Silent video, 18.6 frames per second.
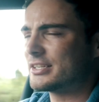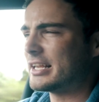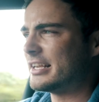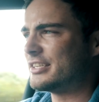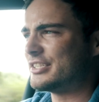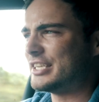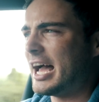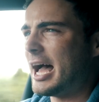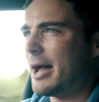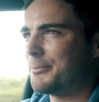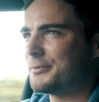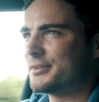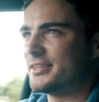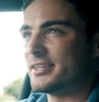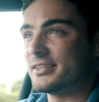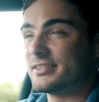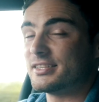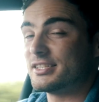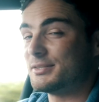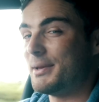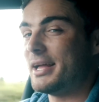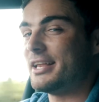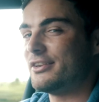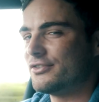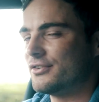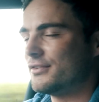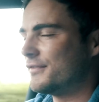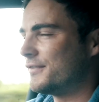adapt the
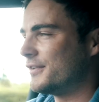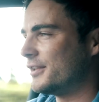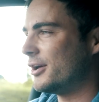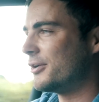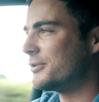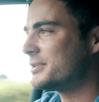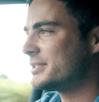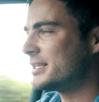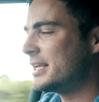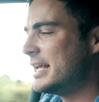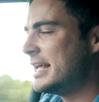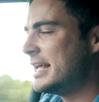suspension for those.